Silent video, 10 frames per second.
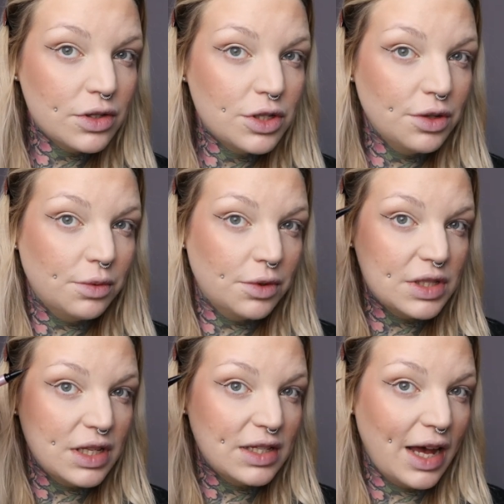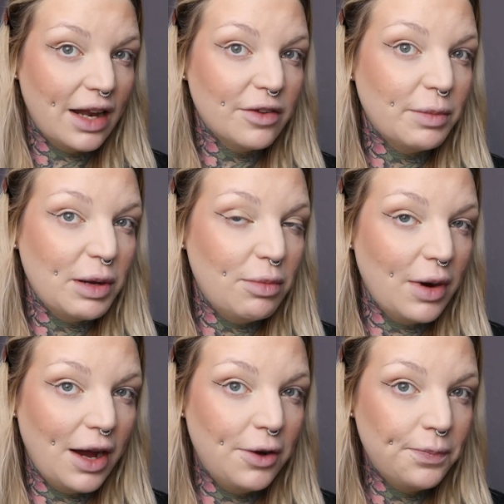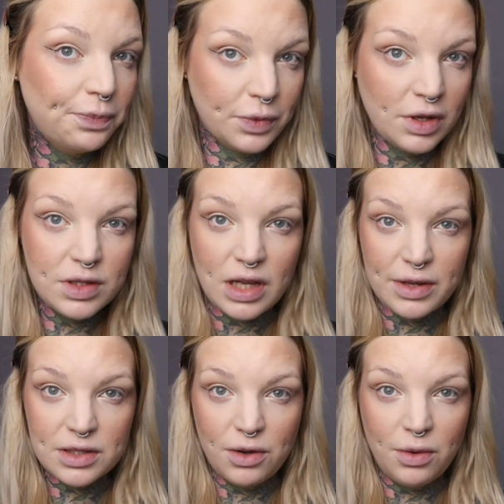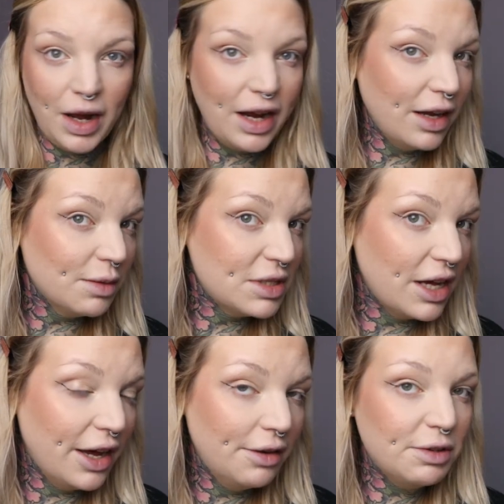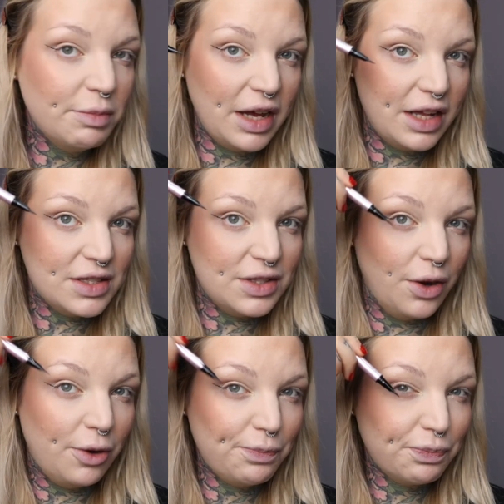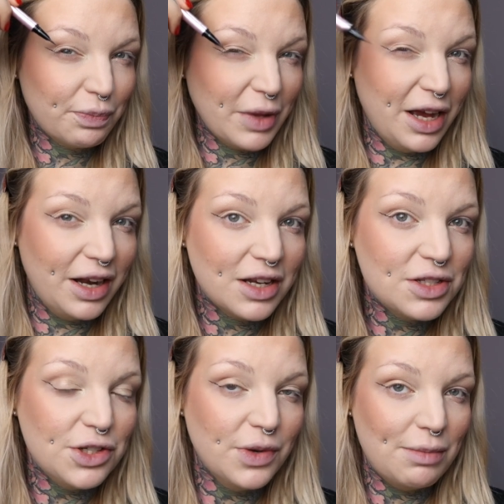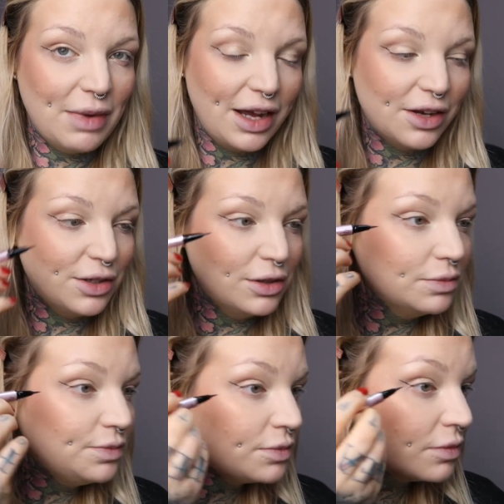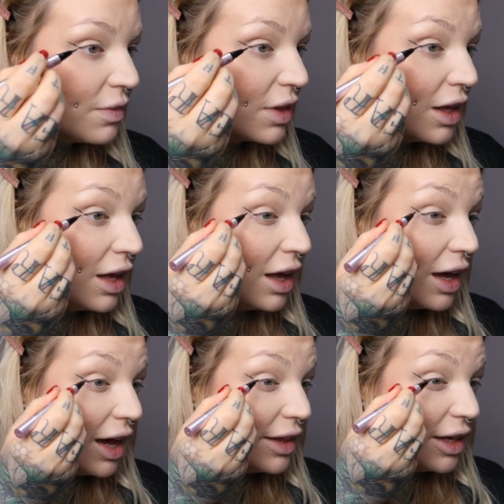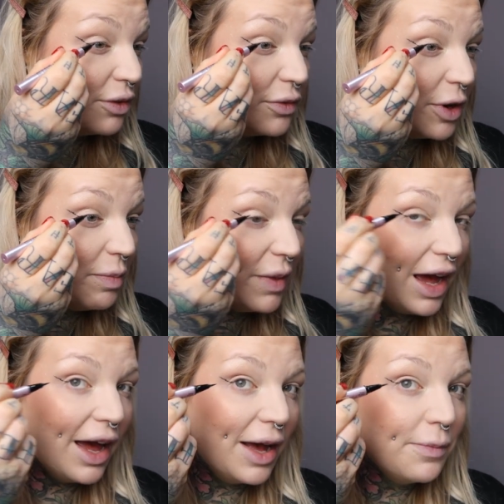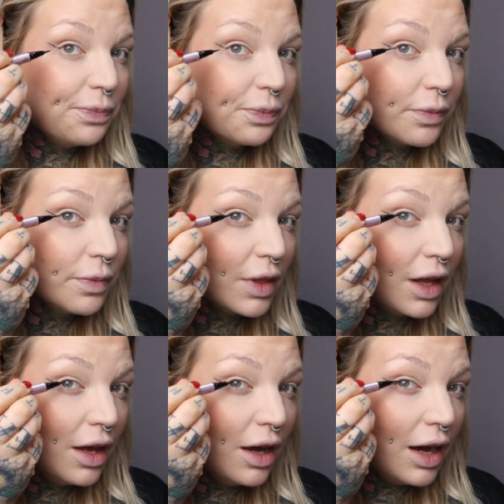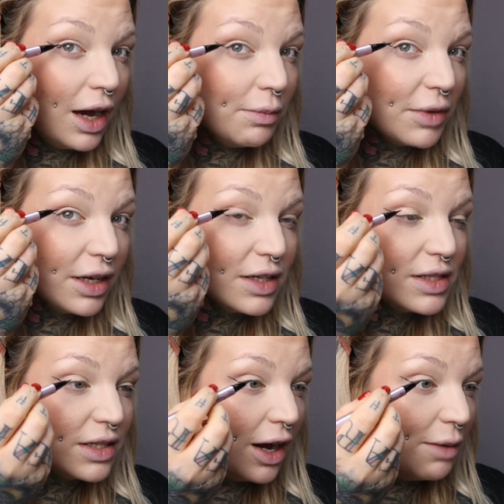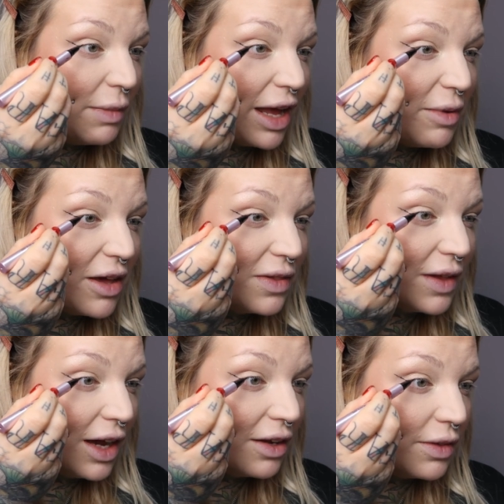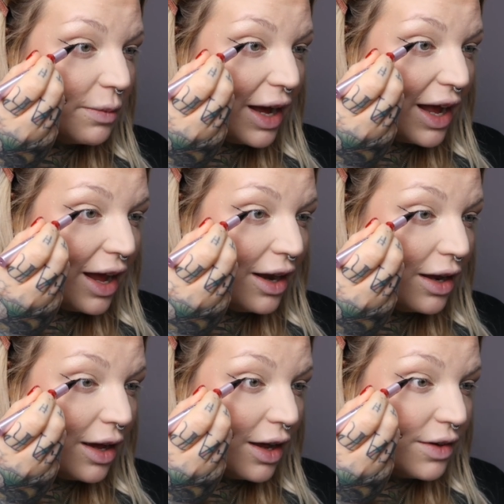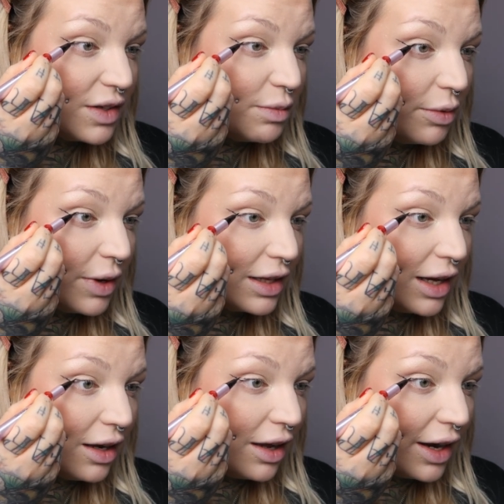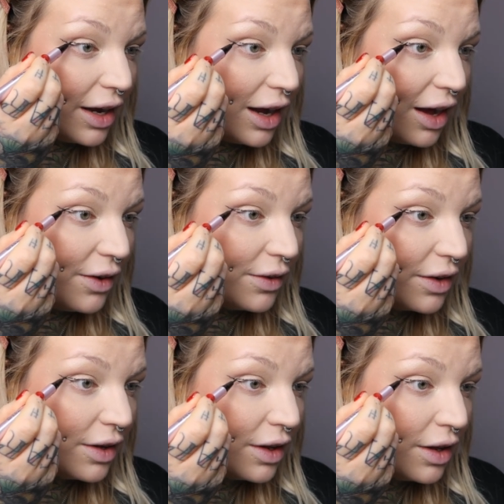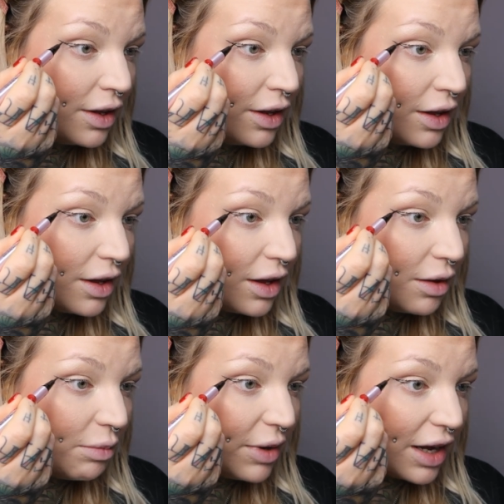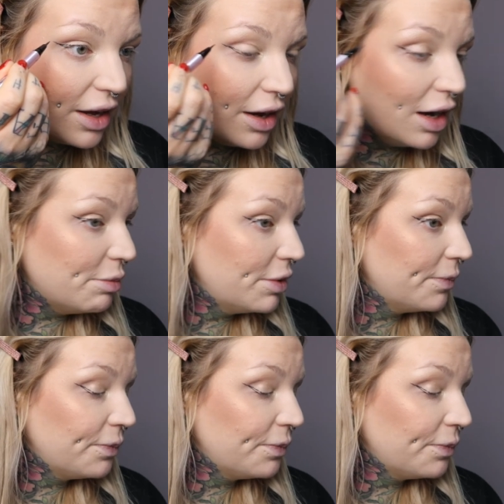towards the tail of my brow. So it's quite upturned, but it's not an extreme angle. And then from there, I'm gonna start maybe a third of the way in and just bring that liner out and bring it up